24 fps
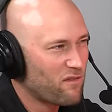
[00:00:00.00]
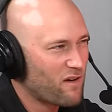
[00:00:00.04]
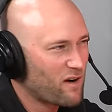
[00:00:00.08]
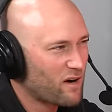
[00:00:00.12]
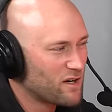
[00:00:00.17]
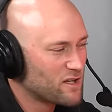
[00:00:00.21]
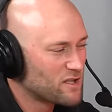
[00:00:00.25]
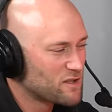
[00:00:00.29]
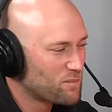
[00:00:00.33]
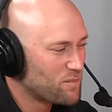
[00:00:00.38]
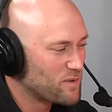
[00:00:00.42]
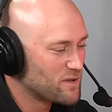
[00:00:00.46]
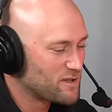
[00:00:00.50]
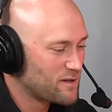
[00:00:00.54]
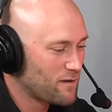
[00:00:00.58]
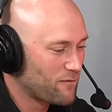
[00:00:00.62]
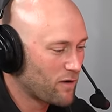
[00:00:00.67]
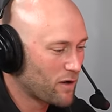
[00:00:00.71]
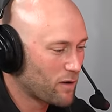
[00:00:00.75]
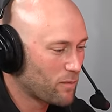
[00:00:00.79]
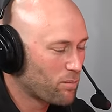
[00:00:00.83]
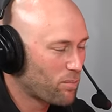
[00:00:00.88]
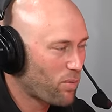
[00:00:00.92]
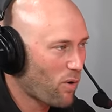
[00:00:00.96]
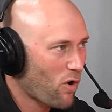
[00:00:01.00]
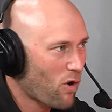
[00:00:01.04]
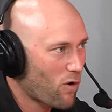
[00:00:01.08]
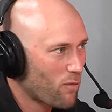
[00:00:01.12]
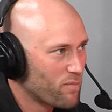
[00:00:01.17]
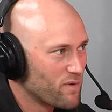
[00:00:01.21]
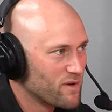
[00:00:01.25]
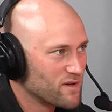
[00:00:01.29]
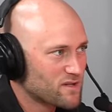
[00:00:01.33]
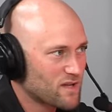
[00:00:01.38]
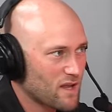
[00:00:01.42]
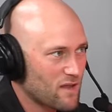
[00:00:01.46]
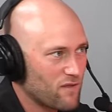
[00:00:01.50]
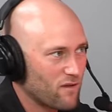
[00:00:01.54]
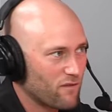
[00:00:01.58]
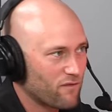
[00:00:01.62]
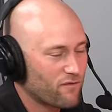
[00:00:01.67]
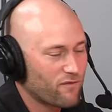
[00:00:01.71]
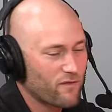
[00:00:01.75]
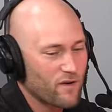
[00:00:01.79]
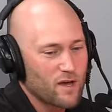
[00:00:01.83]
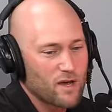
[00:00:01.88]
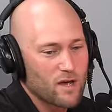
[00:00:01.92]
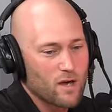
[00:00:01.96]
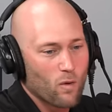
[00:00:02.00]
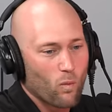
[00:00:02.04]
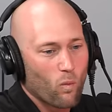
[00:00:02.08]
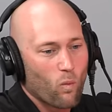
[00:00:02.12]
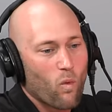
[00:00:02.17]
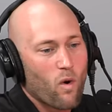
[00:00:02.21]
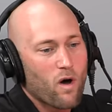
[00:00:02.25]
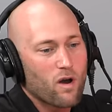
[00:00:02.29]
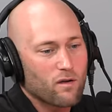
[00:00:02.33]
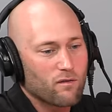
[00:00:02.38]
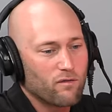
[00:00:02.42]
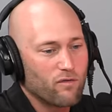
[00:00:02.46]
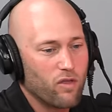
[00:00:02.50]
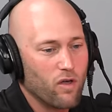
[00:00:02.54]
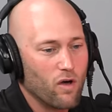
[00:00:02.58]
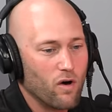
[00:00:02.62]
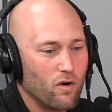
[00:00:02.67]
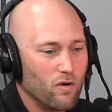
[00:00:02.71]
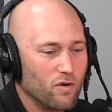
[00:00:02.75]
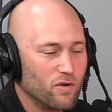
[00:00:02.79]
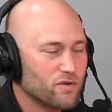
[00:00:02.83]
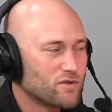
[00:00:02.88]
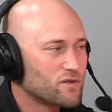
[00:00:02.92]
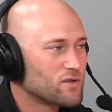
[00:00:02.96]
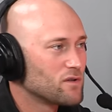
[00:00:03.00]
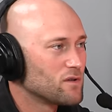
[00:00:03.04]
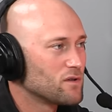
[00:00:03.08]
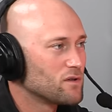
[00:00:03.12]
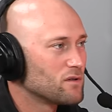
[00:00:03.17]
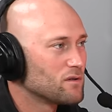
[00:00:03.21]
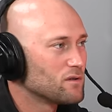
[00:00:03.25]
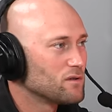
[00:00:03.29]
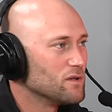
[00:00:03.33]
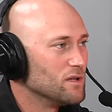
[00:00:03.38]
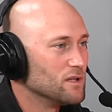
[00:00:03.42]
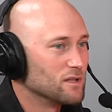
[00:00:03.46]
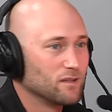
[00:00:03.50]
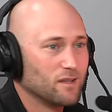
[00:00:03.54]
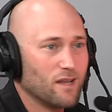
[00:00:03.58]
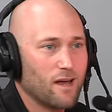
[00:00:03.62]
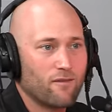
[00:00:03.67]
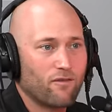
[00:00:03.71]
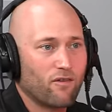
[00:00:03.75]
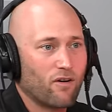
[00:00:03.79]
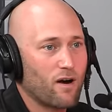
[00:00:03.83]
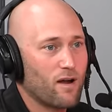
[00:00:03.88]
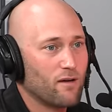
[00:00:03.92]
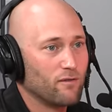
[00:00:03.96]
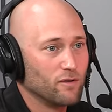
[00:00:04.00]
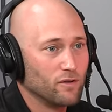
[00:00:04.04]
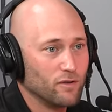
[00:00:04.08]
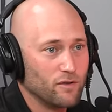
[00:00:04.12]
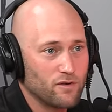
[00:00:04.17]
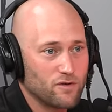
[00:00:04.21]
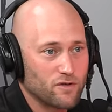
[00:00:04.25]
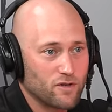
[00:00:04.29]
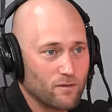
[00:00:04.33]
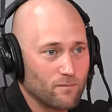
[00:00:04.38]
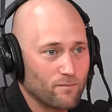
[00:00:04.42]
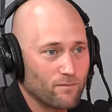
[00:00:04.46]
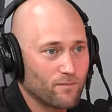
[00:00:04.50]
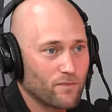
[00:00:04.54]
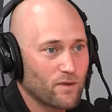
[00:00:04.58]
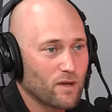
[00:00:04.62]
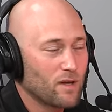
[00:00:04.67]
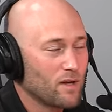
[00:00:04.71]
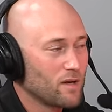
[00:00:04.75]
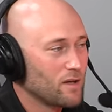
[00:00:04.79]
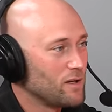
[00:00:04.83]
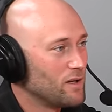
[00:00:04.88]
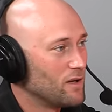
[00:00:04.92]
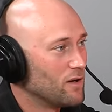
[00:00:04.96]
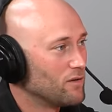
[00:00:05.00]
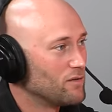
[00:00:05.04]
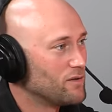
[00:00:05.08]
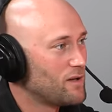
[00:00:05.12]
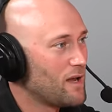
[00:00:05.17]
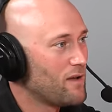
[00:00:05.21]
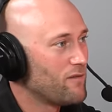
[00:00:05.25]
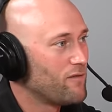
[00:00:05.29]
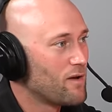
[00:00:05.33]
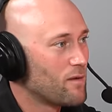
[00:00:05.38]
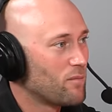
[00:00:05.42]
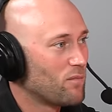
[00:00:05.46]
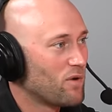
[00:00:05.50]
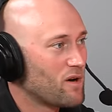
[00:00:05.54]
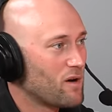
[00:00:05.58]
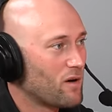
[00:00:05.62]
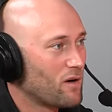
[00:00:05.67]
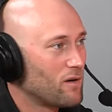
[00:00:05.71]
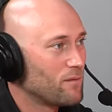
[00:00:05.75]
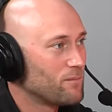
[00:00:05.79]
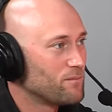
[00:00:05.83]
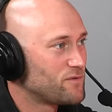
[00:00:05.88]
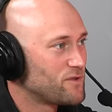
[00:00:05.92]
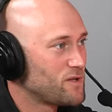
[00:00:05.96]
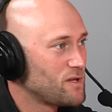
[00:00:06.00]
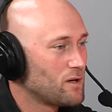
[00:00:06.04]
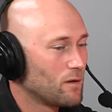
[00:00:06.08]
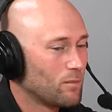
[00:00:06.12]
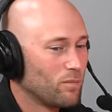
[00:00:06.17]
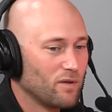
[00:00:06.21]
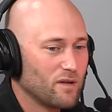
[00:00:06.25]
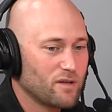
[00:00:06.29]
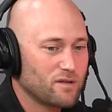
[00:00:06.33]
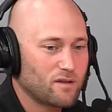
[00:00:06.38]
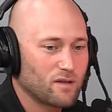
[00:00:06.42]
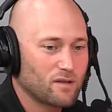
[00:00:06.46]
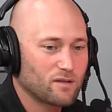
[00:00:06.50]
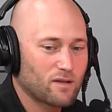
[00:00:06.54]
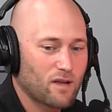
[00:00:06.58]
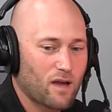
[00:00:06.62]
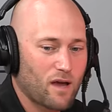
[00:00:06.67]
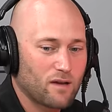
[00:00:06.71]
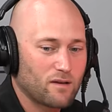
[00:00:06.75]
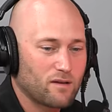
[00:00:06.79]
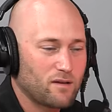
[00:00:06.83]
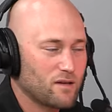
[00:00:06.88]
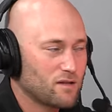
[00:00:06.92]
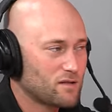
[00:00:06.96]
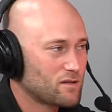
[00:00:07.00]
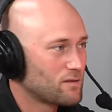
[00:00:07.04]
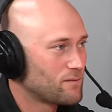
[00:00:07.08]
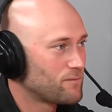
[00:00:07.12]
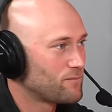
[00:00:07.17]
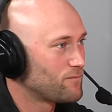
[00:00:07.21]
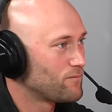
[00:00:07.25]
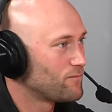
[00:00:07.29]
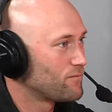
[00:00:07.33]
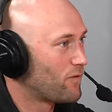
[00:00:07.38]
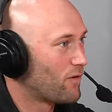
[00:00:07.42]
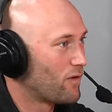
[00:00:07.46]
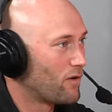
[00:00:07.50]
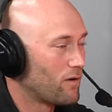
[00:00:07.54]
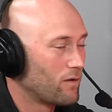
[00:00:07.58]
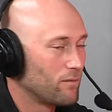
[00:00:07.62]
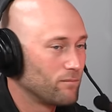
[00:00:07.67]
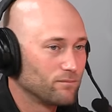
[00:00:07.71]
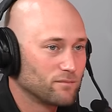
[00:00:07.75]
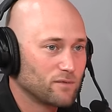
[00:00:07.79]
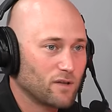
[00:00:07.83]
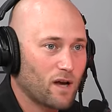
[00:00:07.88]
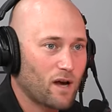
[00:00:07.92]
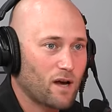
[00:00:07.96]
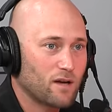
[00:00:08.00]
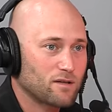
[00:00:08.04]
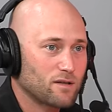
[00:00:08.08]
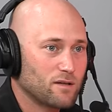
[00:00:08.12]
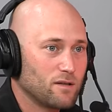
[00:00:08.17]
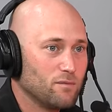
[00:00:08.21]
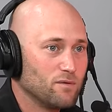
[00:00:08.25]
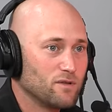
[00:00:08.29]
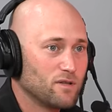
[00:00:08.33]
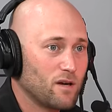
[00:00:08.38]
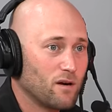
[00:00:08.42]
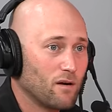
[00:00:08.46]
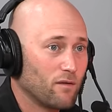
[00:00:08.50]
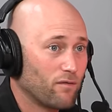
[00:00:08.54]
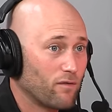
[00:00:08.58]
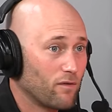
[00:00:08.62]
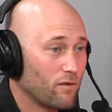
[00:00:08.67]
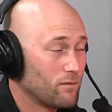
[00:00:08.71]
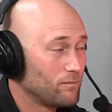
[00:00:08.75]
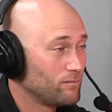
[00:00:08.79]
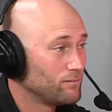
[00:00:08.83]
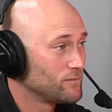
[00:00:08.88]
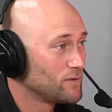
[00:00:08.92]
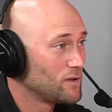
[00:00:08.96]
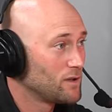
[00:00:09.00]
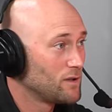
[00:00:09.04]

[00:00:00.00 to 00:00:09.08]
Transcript: a very specific purpose. And the one of those is LeverEvolution. You know, right. Dave Emery, our senior ballistic scientist for, gosh, he was here for